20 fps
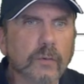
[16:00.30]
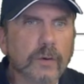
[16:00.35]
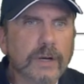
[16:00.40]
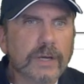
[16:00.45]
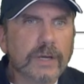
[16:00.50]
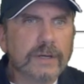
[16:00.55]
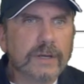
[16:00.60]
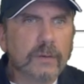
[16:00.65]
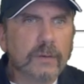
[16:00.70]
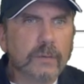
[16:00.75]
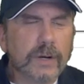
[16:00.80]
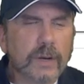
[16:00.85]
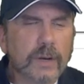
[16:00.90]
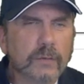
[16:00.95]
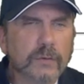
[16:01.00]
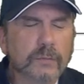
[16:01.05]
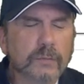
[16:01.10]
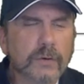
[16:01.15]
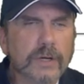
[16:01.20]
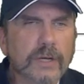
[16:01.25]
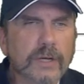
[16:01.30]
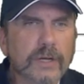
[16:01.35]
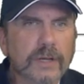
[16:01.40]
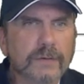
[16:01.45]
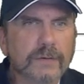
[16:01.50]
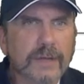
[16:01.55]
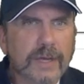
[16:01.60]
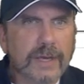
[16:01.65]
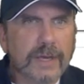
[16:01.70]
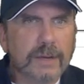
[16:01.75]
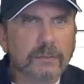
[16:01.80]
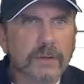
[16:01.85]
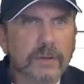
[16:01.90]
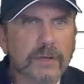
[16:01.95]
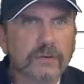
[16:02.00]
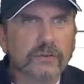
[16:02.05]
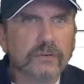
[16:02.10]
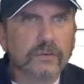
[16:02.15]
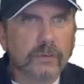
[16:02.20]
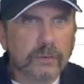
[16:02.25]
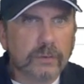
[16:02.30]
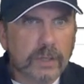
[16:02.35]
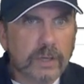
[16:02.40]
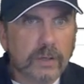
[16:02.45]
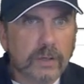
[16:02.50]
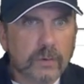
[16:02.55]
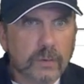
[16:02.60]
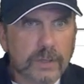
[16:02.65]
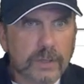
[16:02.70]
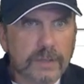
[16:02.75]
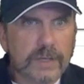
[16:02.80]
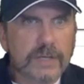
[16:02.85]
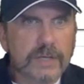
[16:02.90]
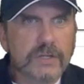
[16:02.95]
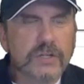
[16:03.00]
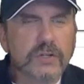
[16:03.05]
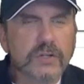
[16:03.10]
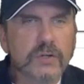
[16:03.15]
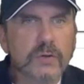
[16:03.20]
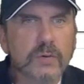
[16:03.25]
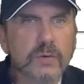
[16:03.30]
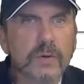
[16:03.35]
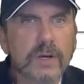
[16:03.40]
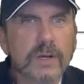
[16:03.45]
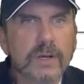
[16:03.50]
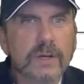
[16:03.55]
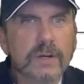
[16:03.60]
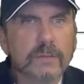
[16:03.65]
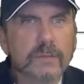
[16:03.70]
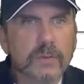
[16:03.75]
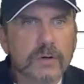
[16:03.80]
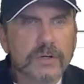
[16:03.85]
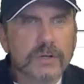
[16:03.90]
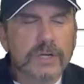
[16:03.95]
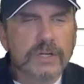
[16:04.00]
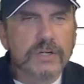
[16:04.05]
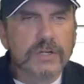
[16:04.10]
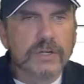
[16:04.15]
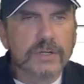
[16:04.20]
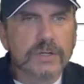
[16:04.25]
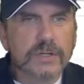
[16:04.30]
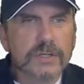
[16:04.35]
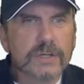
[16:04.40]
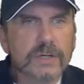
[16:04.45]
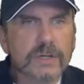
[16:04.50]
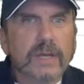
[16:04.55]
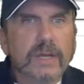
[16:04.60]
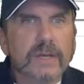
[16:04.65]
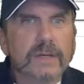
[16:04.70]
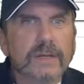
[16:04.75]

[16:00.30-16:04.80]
one I did when I was bringing in the Hamlet soliloquy. That's 2 partitions.